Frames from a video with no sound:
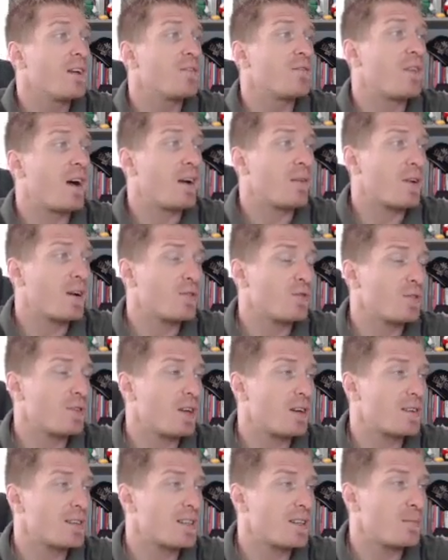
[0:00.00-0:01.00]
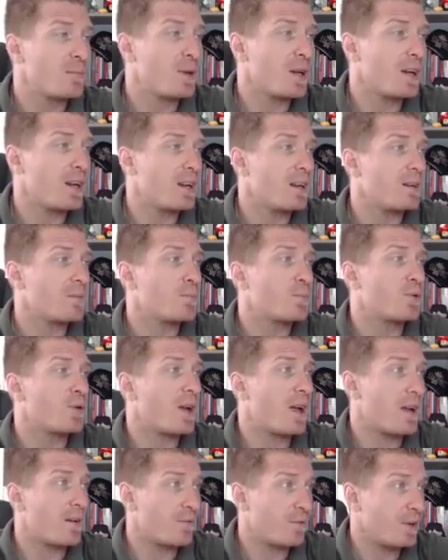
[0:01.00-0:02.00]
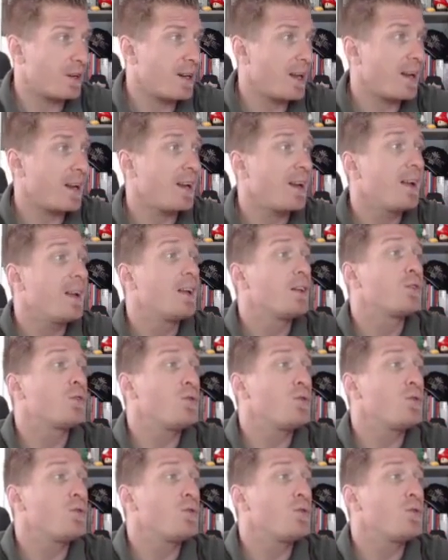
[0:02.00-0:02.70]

$500 CPA every day,